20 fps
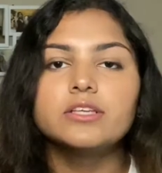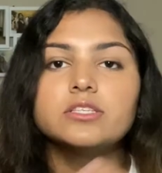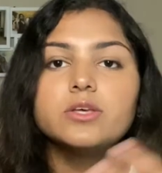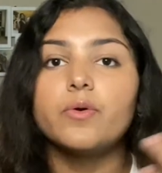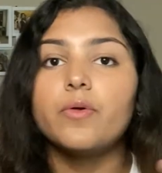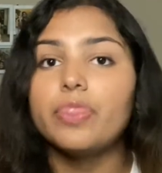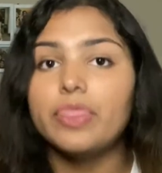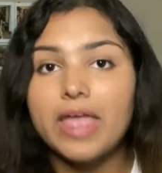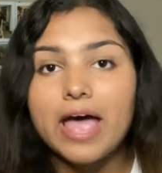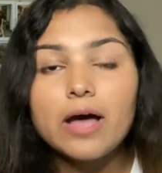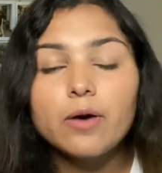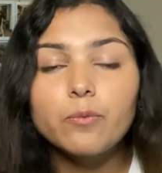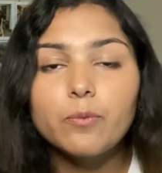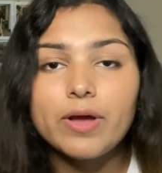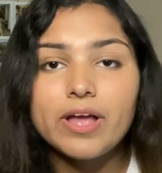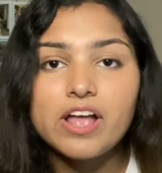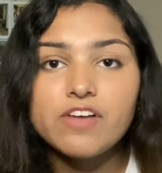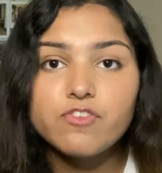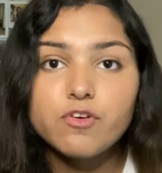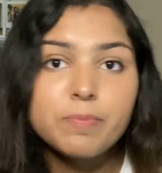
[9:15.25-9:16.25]
So in that
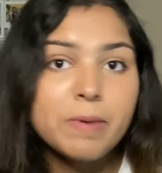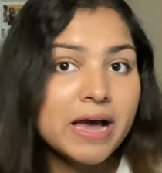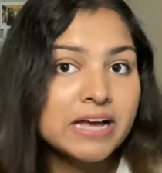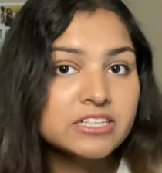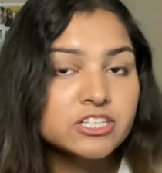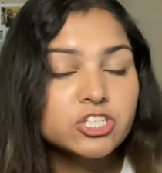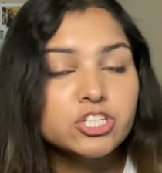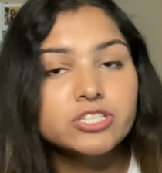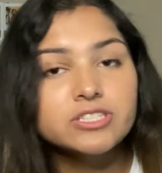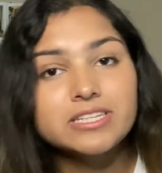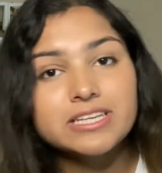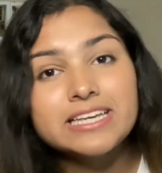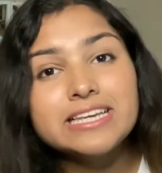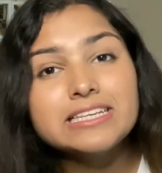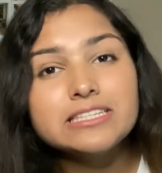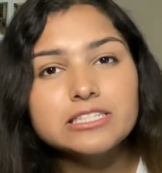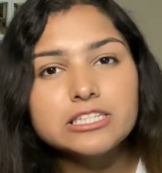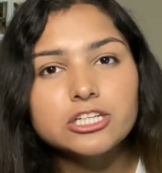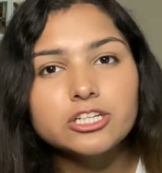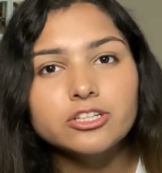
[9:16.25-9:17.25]
way, if a passage is
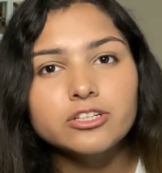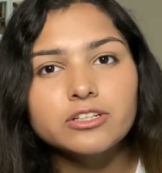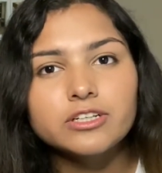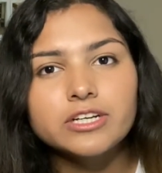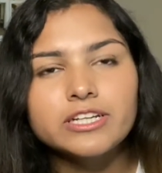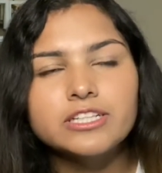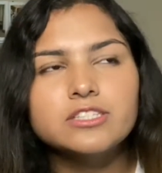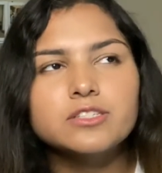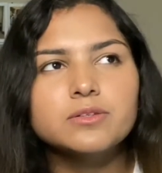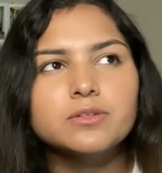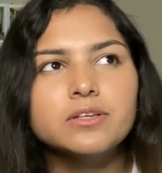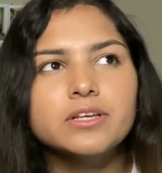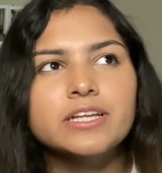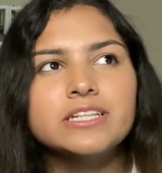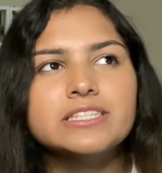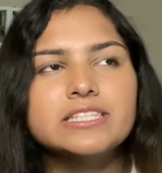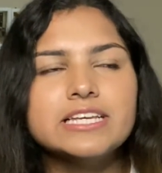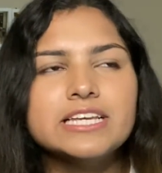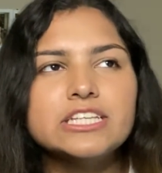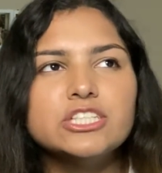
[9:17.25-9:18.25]
easier, it's
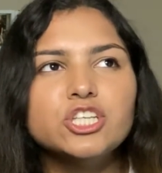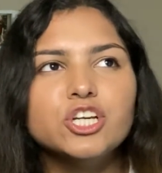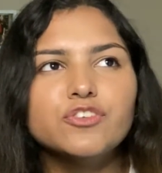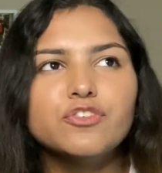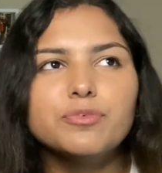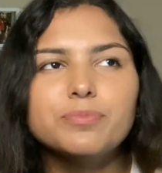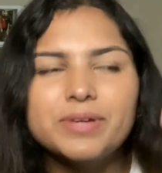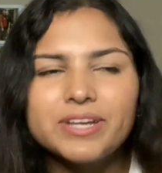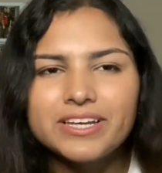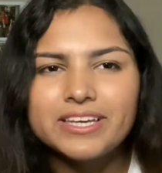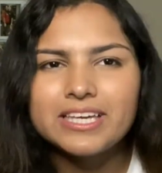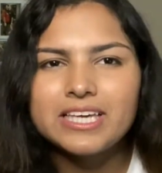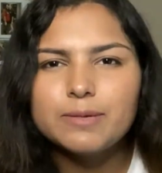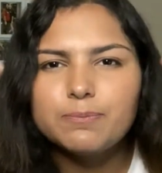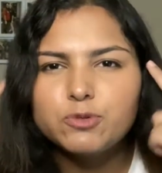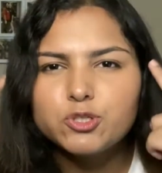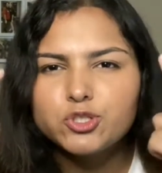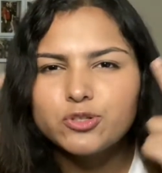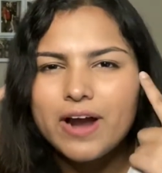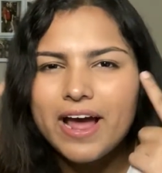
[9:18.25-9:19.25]
it's easier for me to
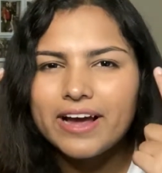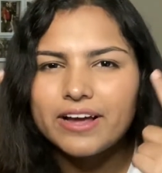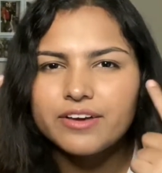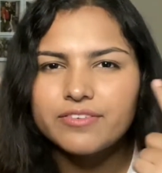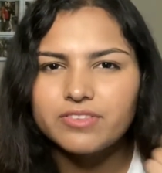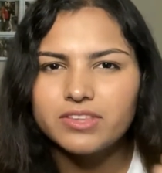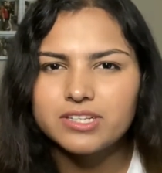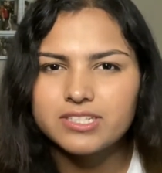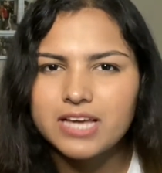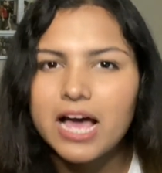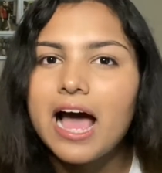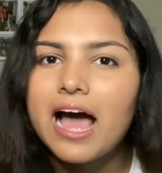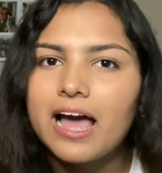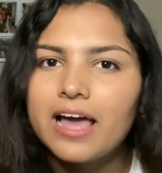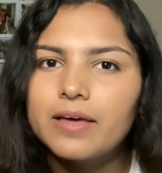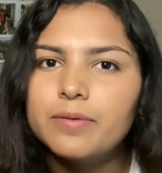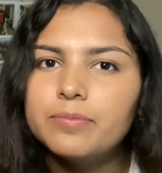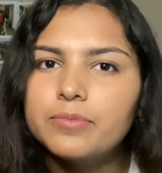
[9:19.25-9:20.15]
keep track of the time.